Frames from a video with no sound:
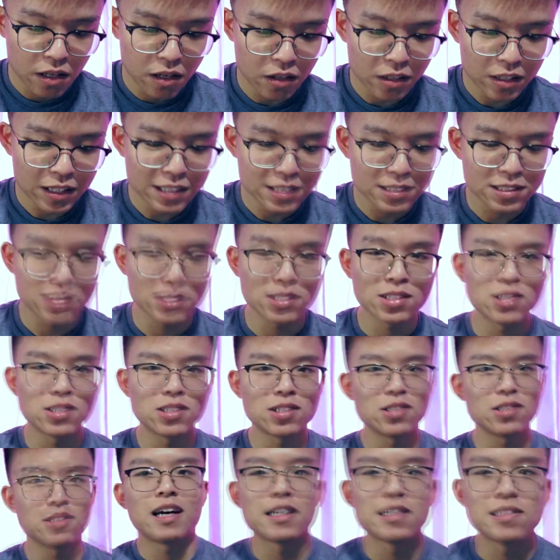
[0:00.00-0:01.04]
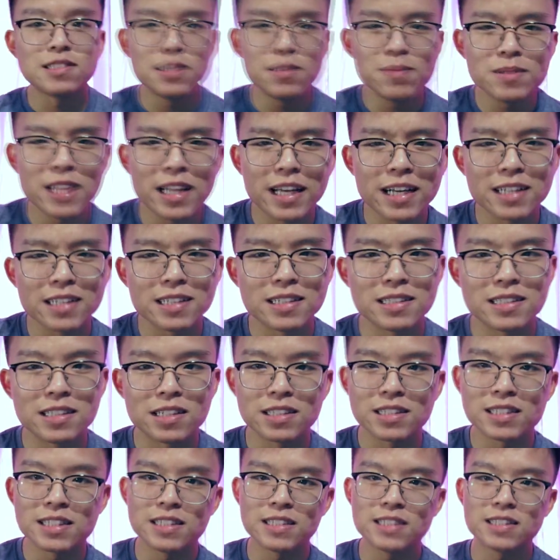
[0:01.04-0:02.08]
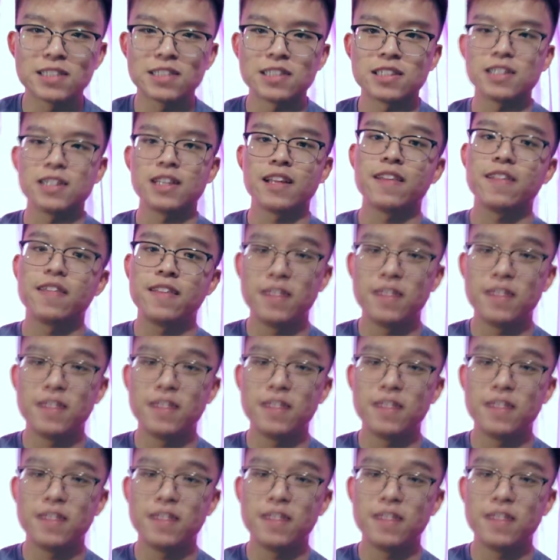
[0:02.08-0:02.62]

Okay, so seems like there's a certain